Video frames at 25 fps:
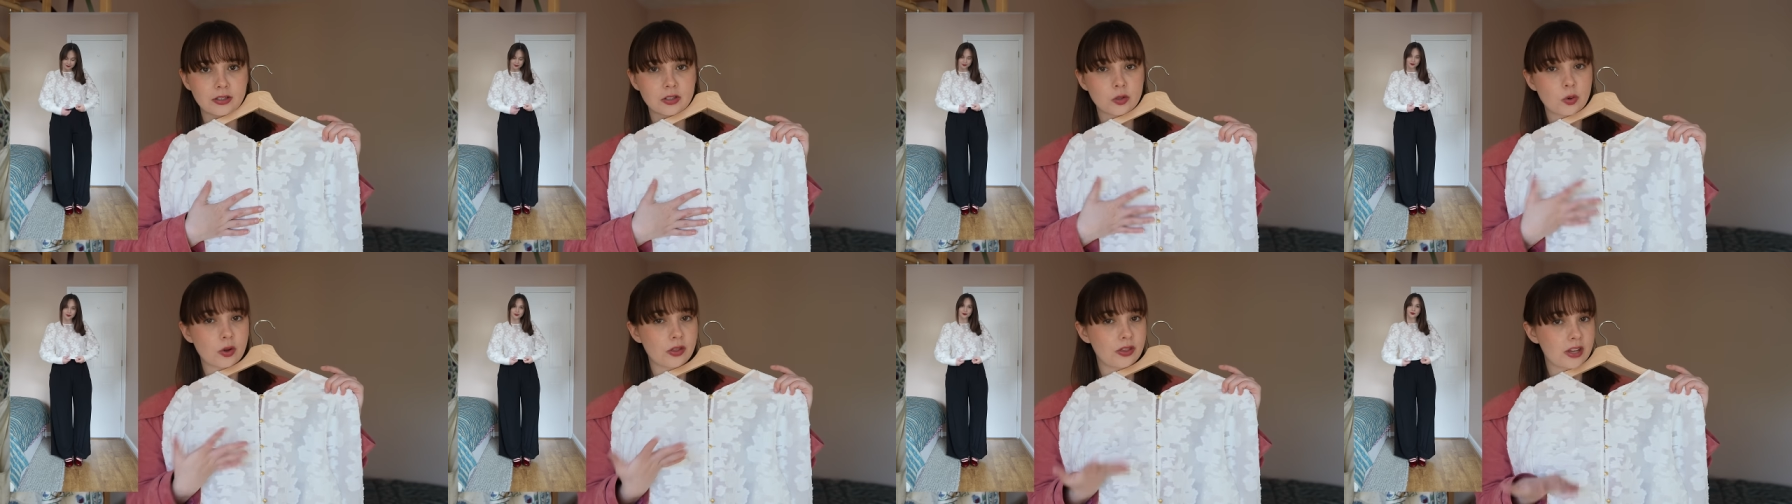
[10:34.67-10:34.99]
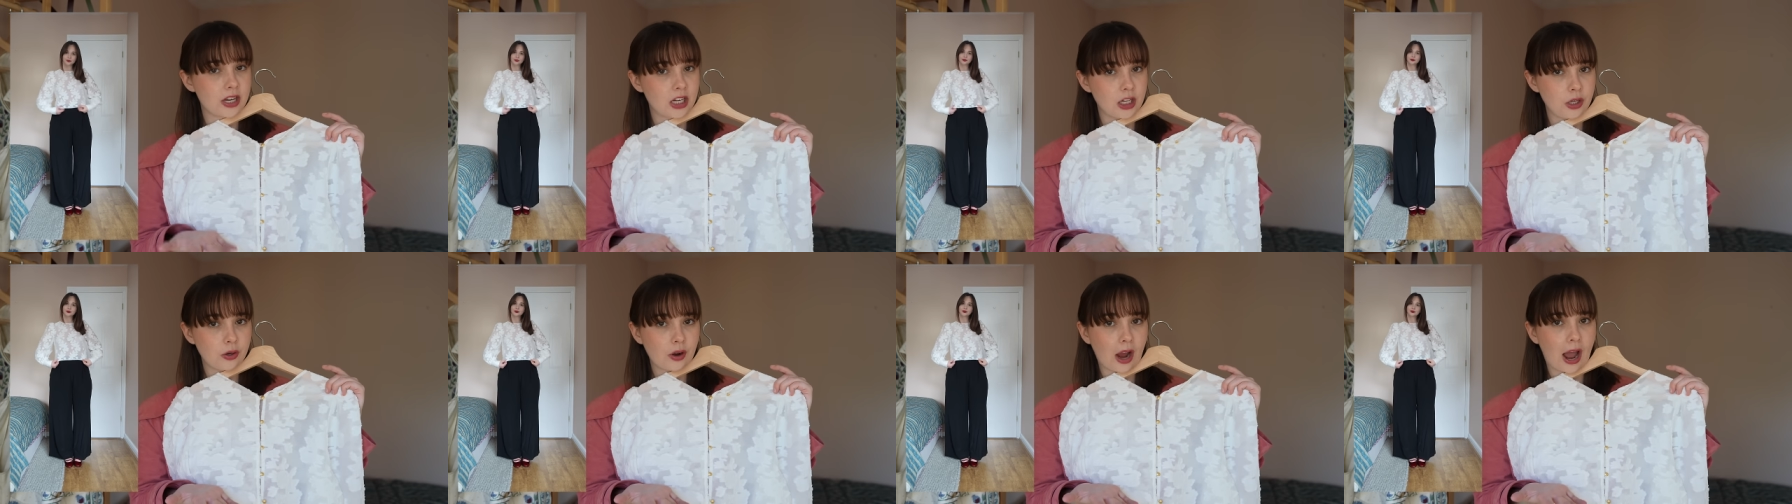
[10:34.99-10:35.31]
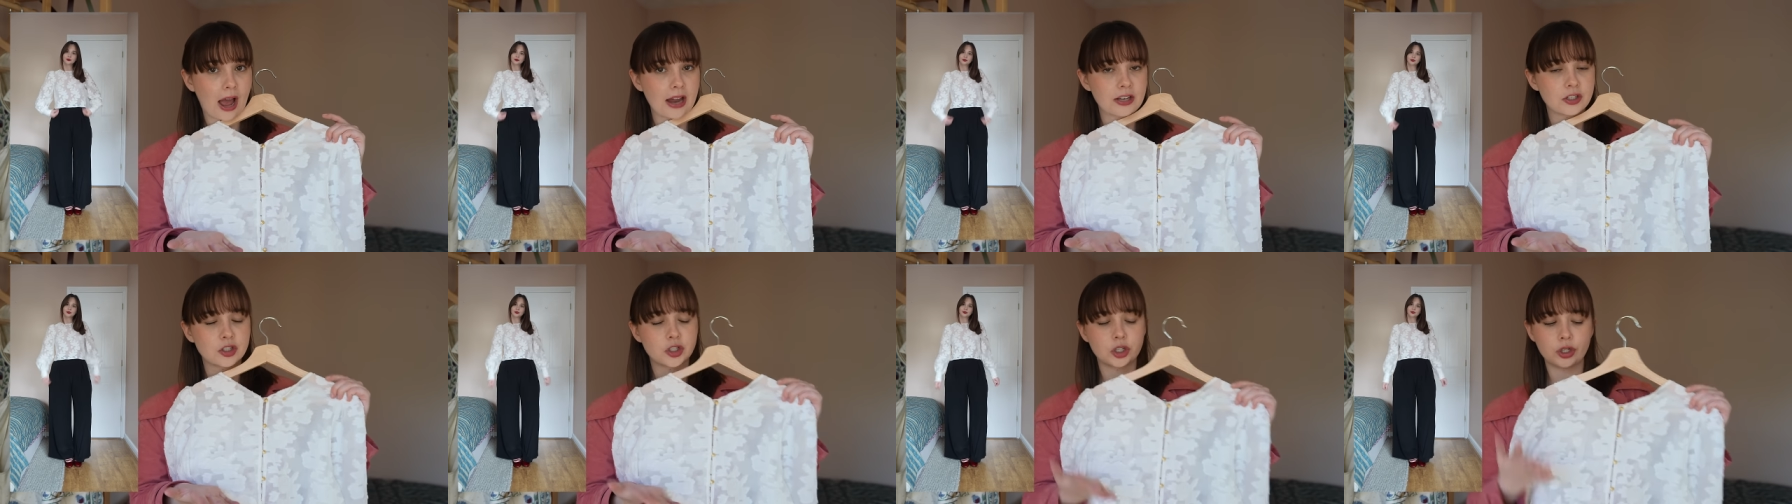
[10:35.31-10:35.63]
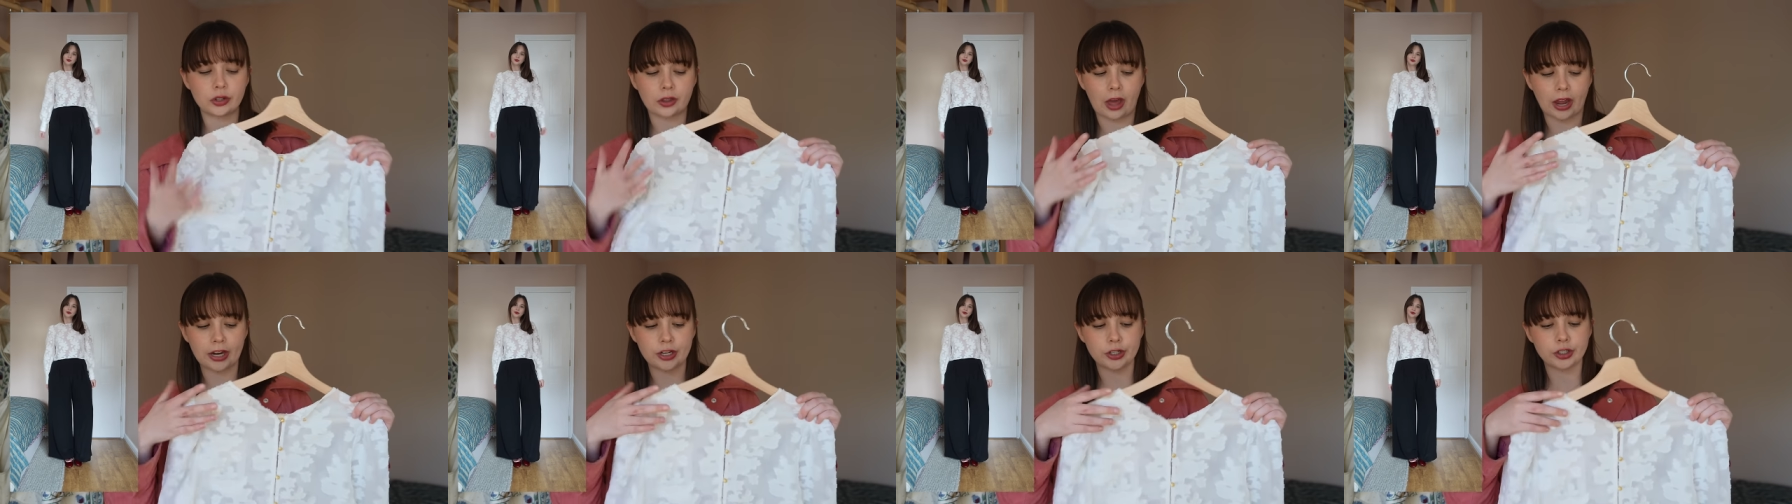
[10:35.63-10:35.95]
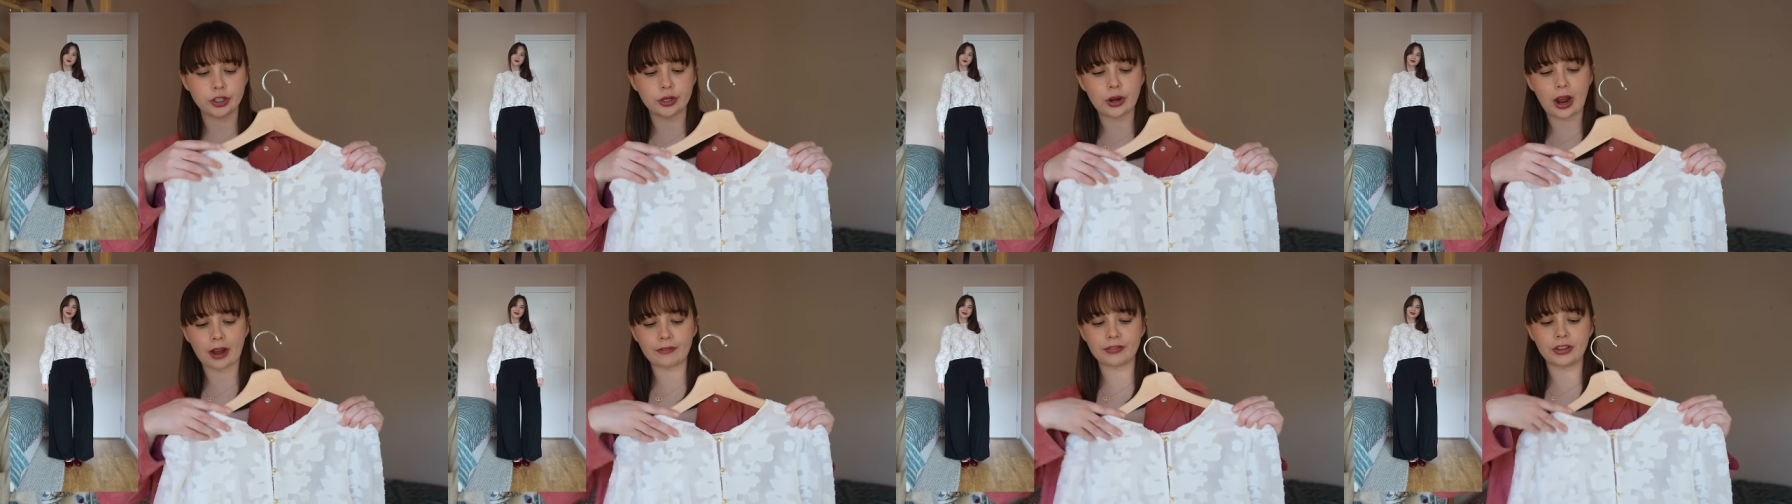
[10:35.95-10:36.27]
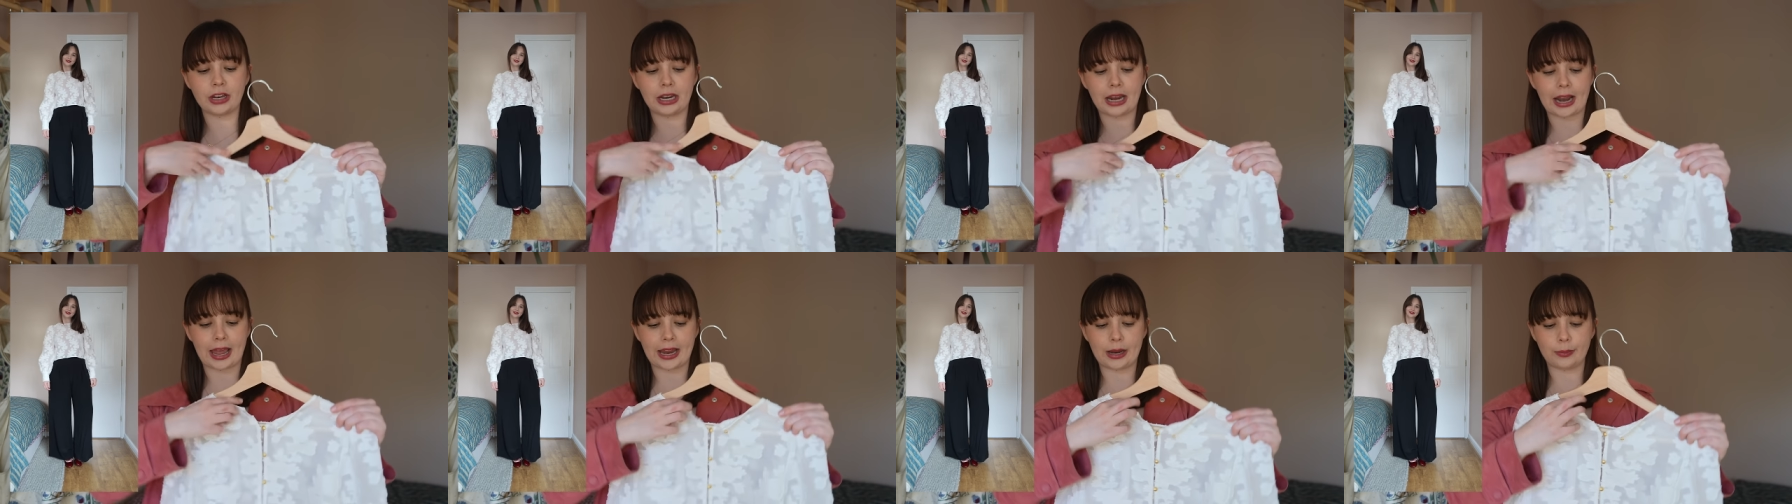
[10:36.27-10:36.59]
So I think you can do that. You do have the
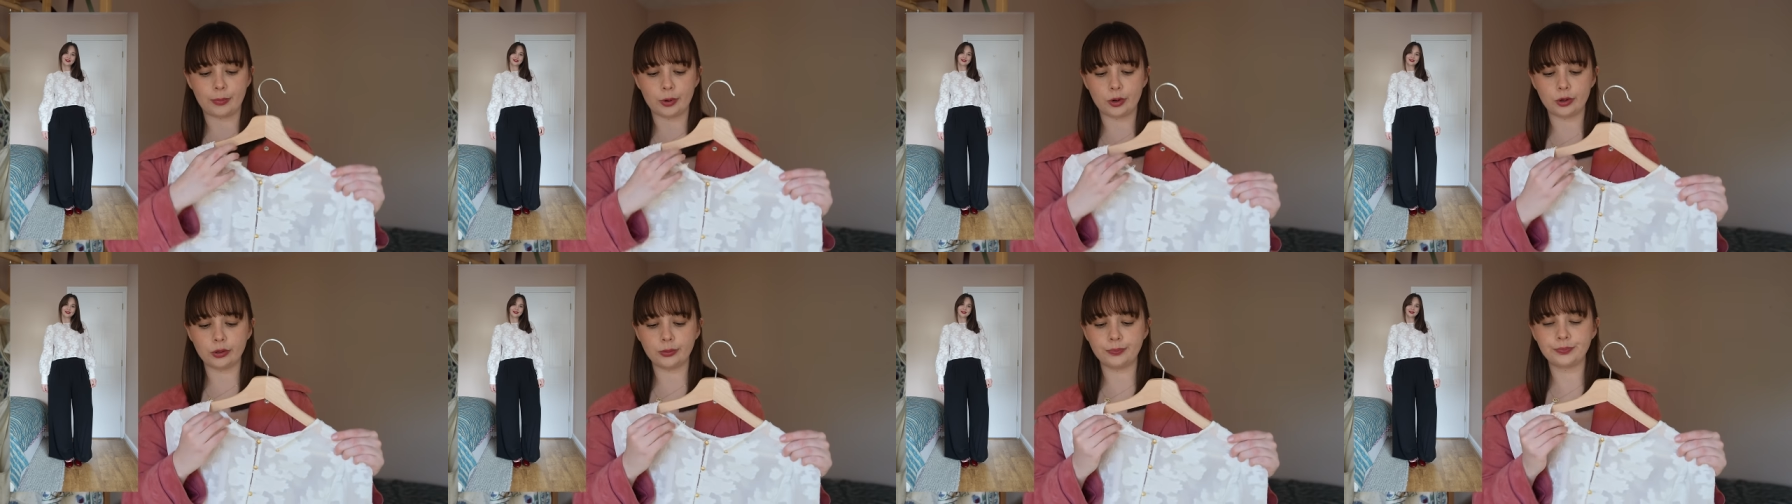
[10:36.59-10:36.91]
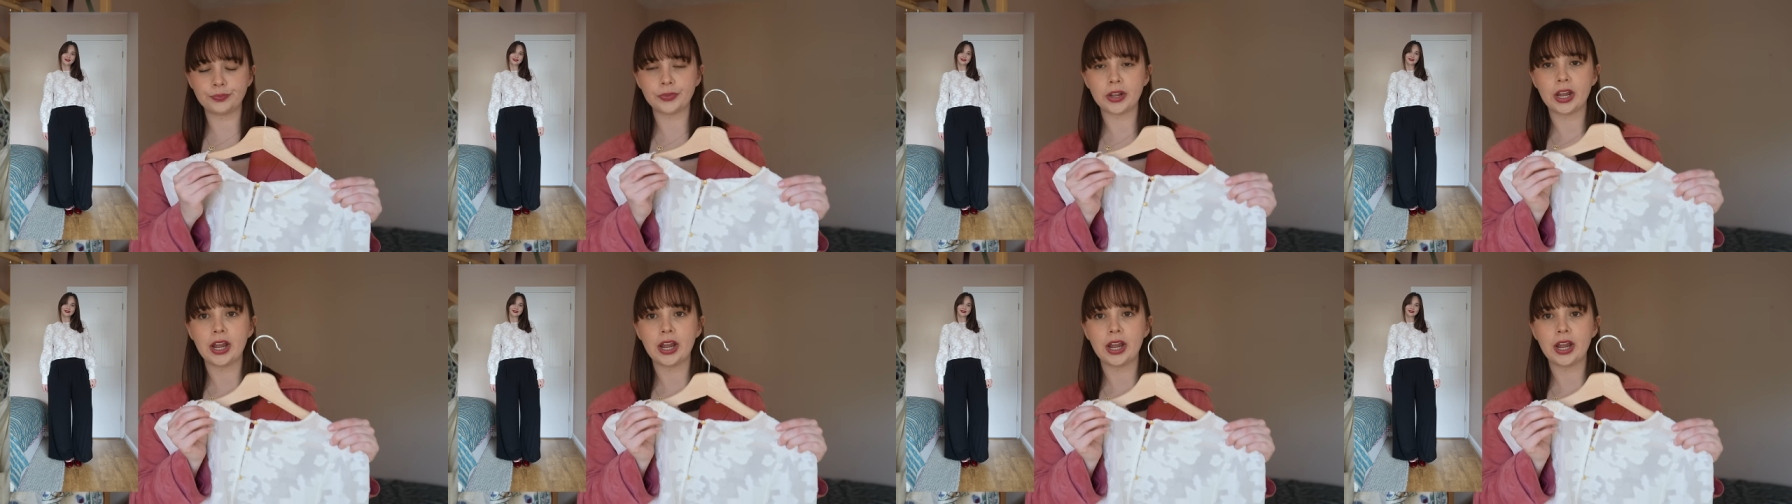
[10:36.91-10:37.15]
label